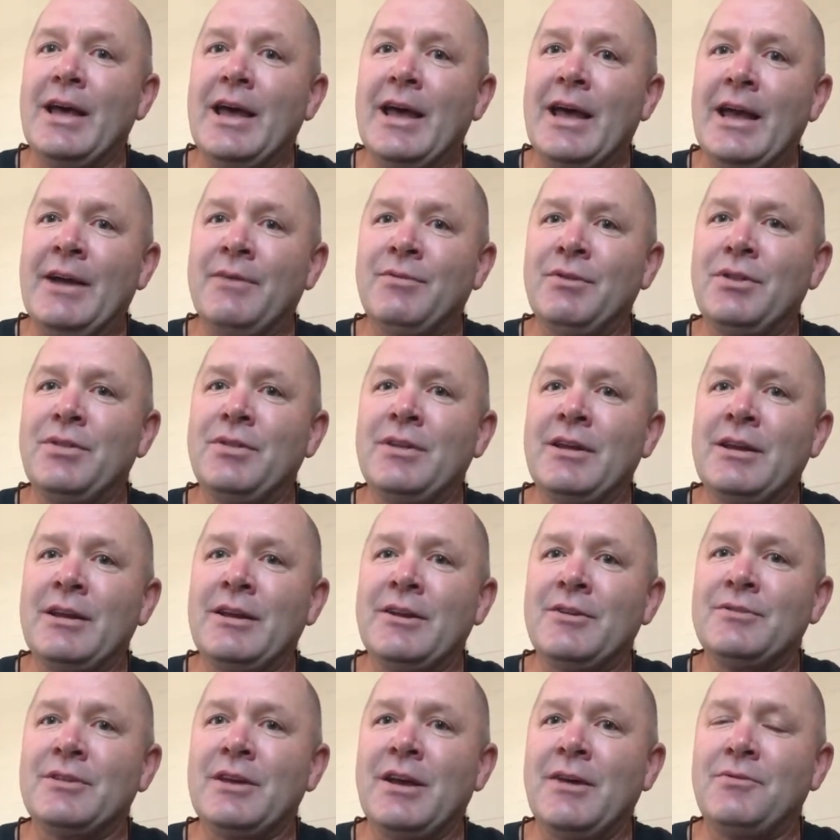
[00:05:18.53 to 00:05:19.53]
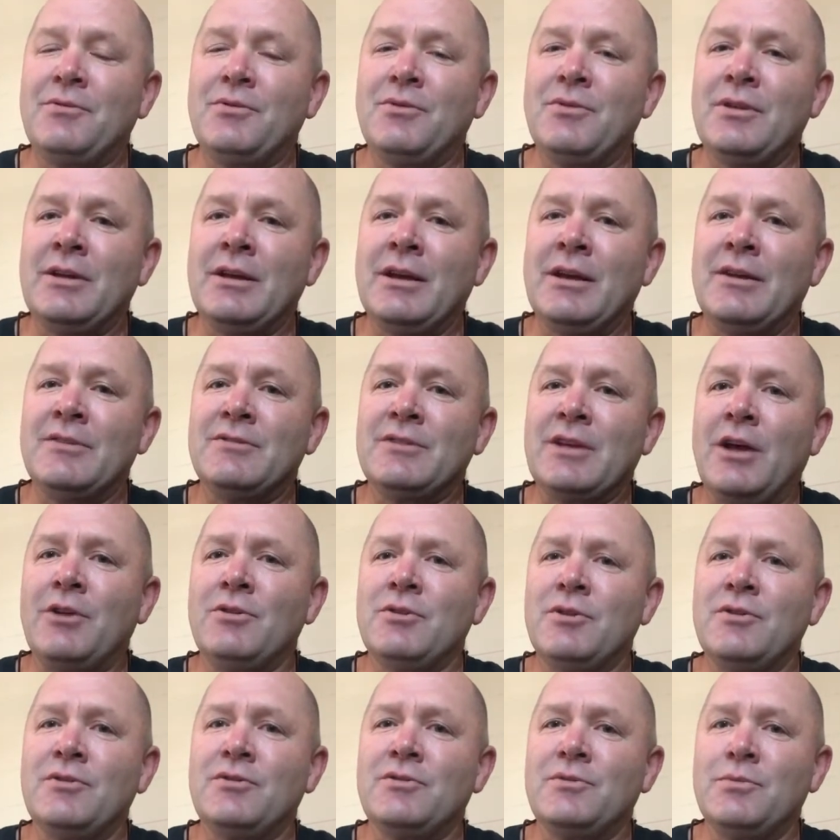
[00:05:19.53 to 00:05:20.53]
Everything else after this, I'll
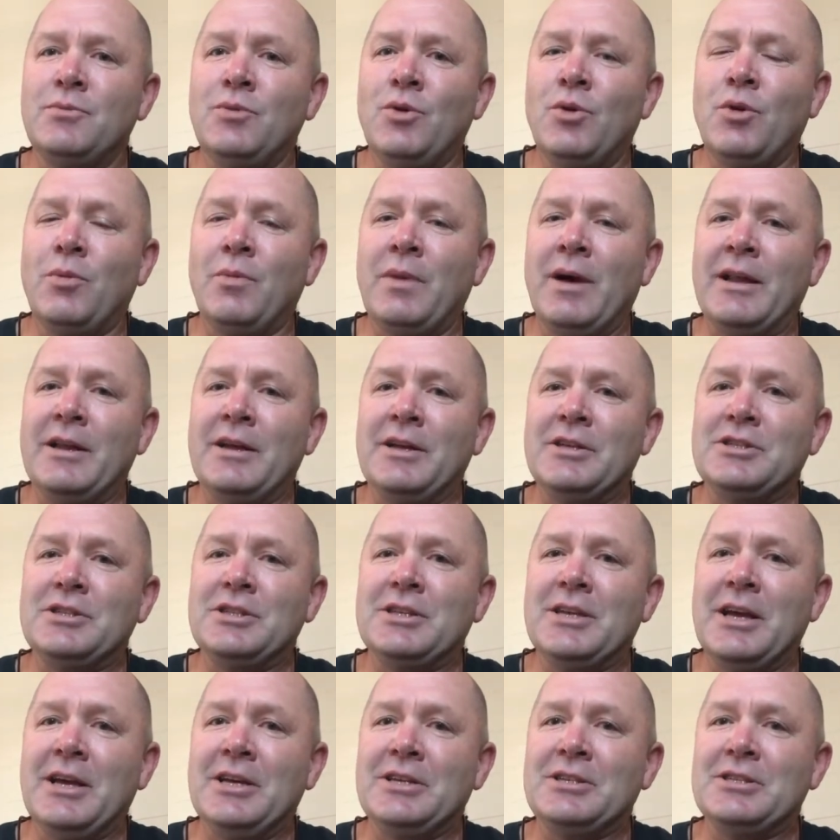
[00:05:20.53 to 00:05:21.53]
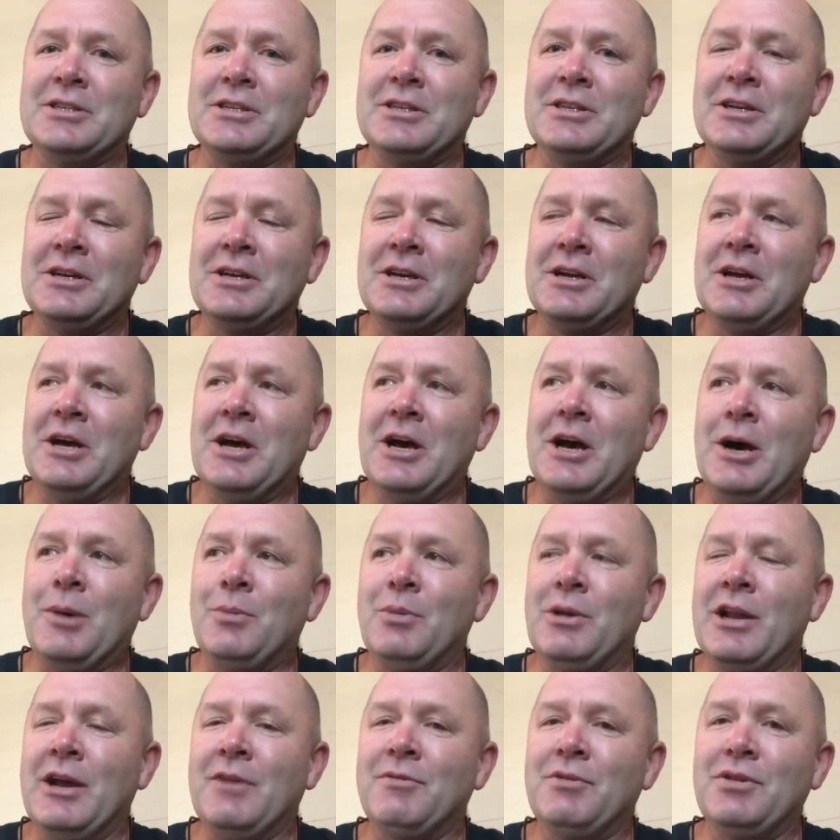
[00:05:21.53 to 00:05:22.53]
do some more about education,
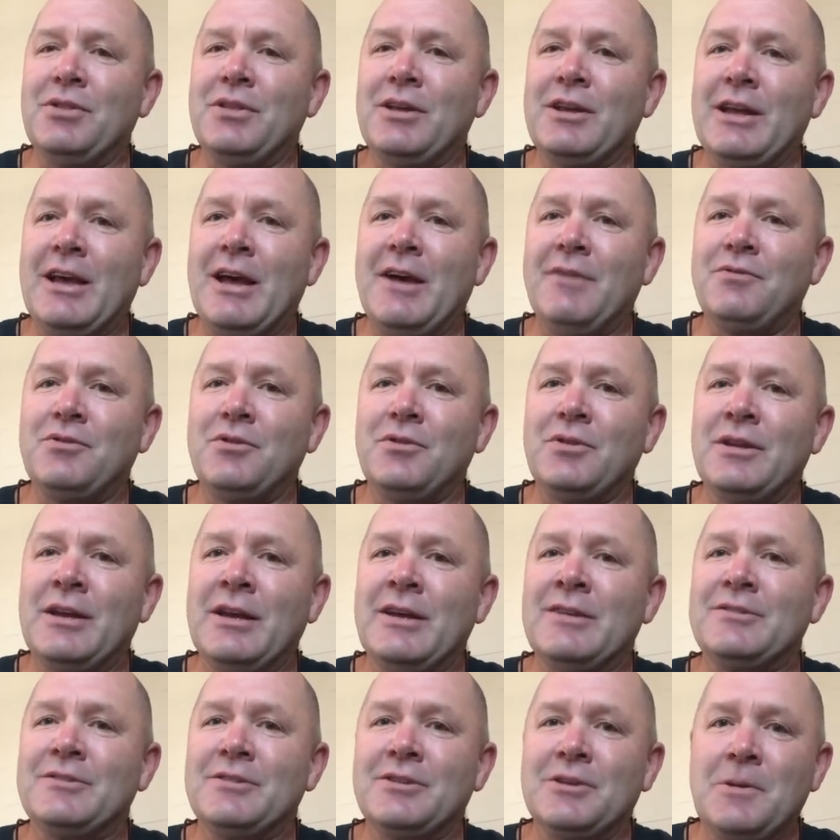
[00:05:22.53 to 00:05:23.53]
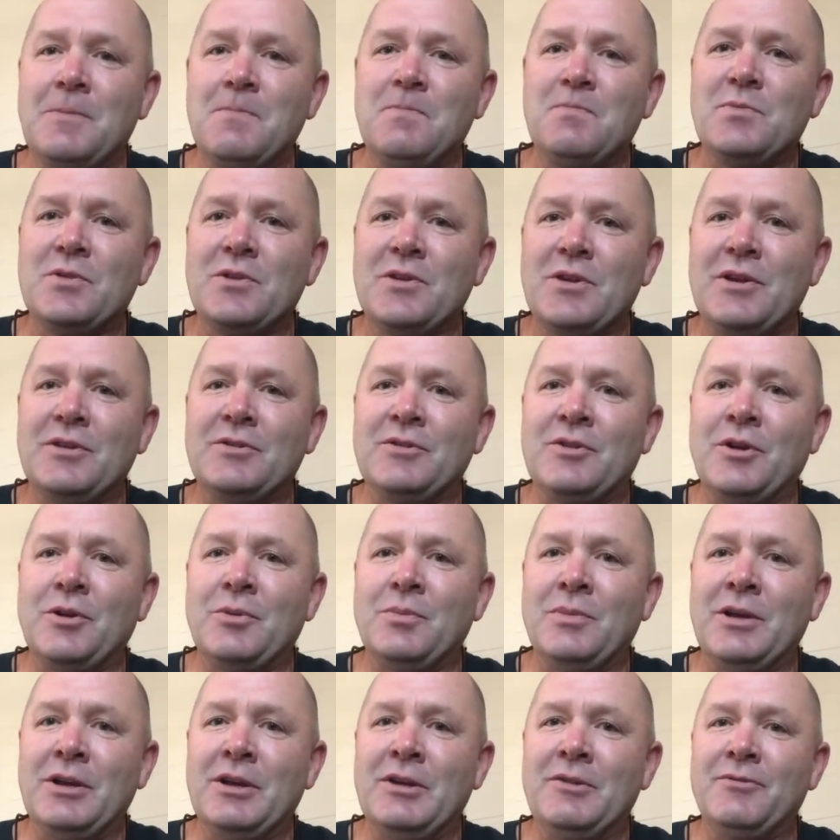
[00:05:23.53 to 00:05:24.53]
but everything after this is going to
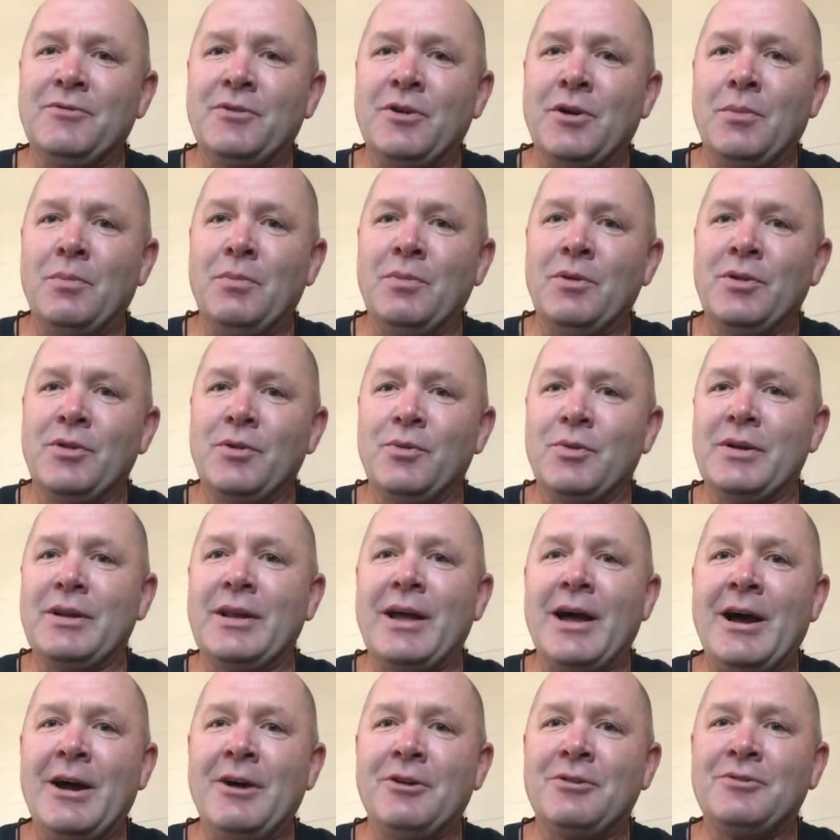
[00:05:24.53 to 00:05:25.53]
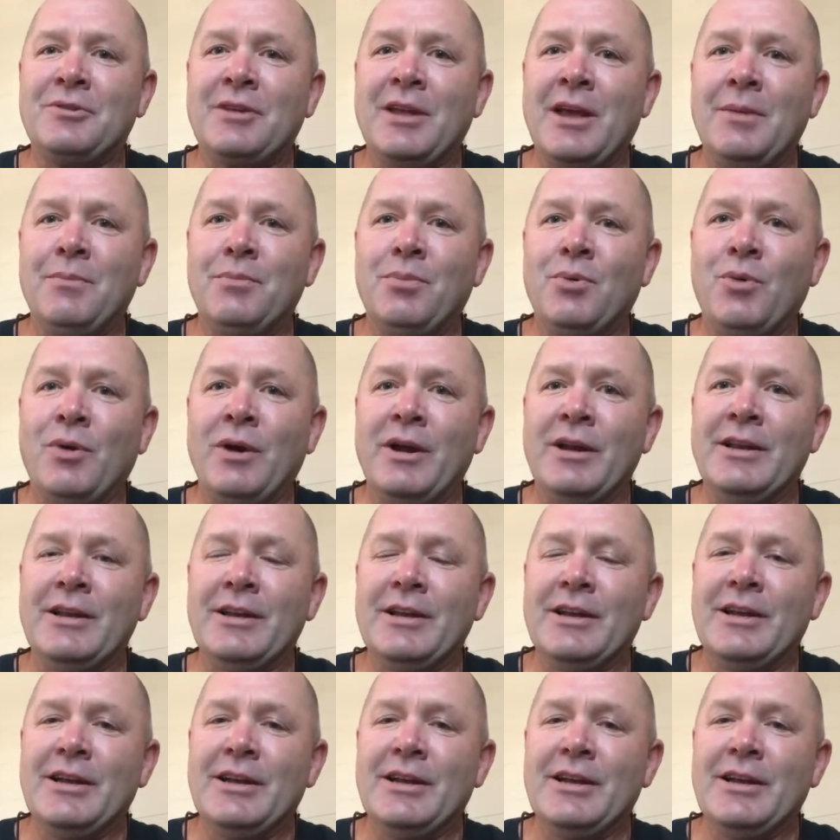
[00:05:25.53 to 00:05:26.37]
be from the retired standpoint.